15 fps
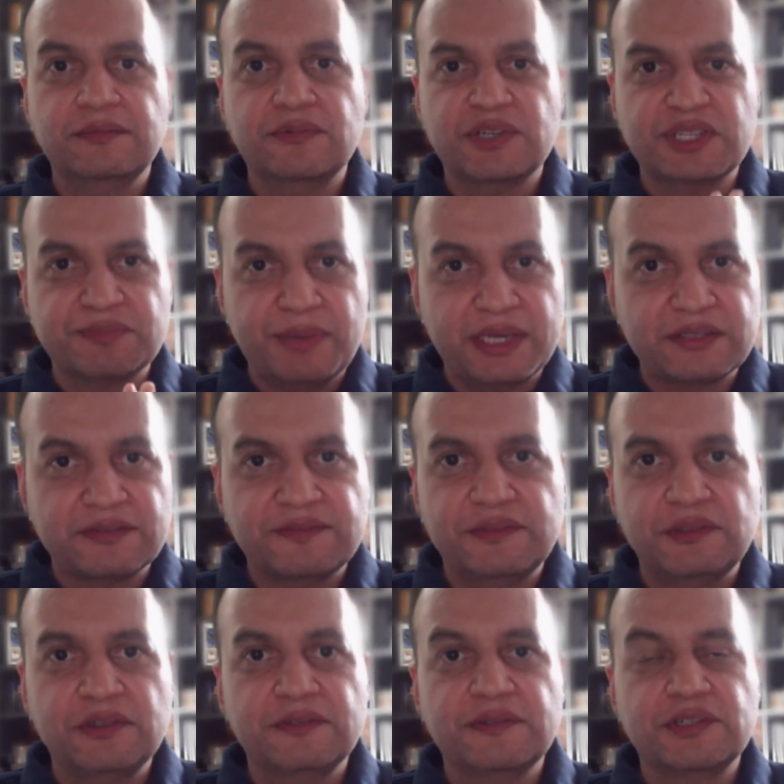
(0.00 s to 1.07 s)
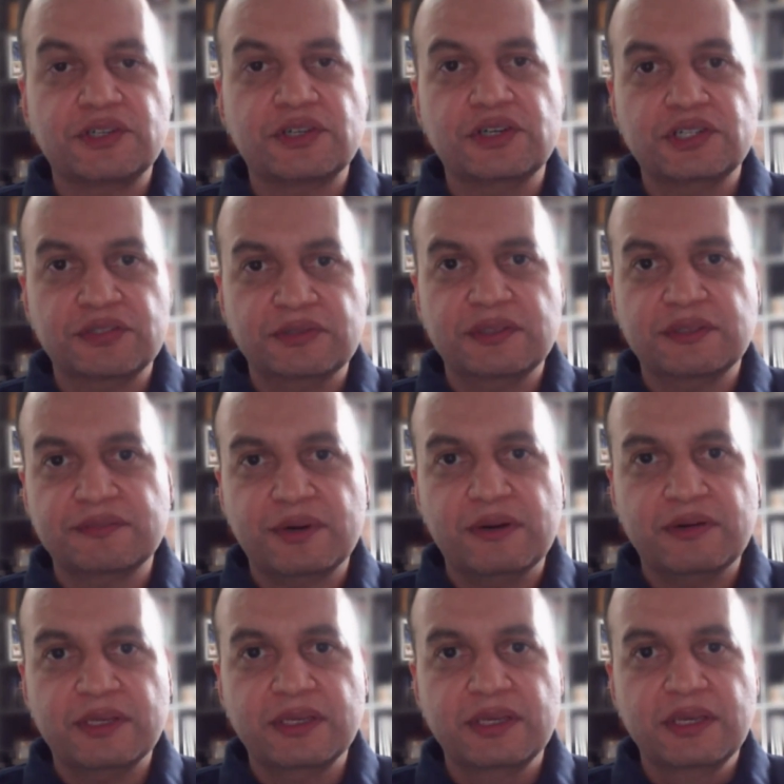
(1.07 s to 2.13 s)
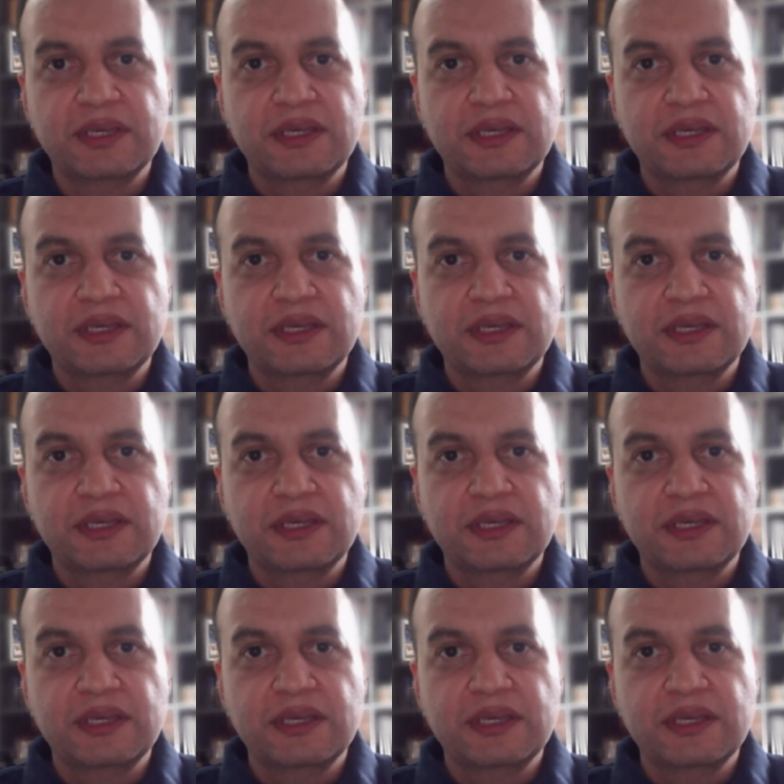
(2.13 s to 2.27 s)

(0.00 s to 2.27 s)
respectful of the churches, probably,